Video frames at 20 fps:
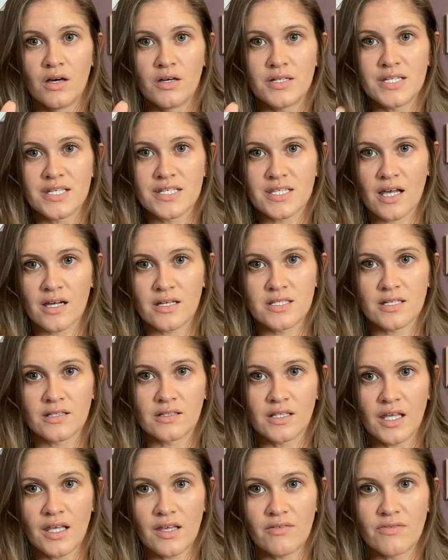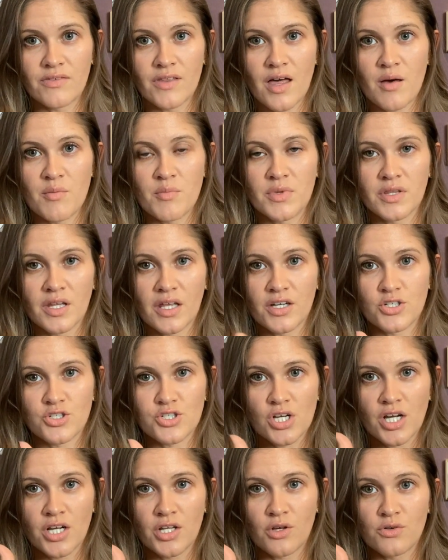decide to leave them and like
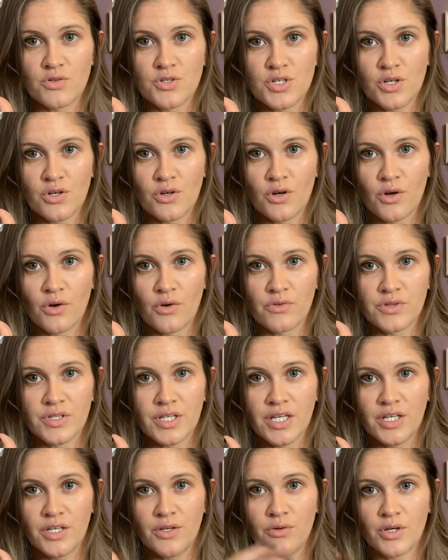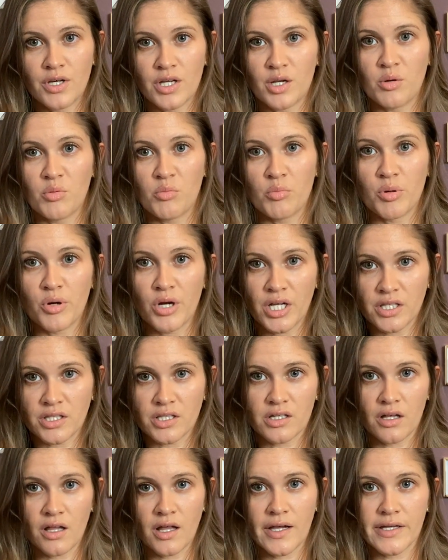try to go do your own thing, you couldn't bring
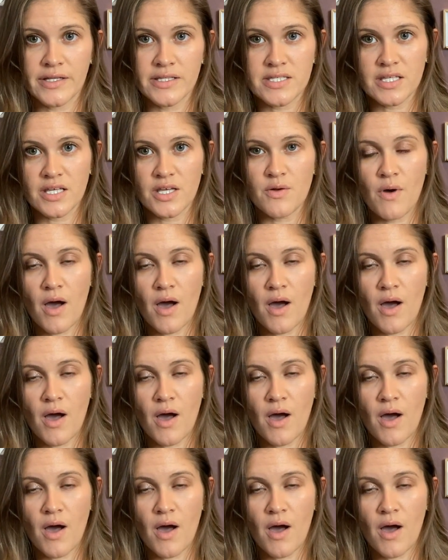the clients that you